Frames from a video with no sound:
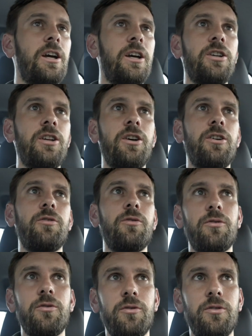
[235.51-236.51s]
you
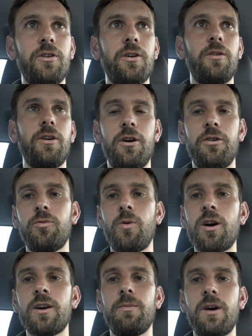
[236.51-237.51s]
know, I was
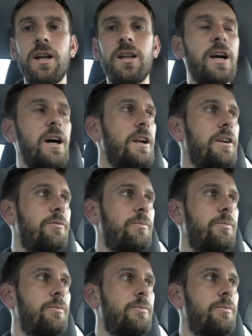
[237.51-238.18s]
walking by a lot of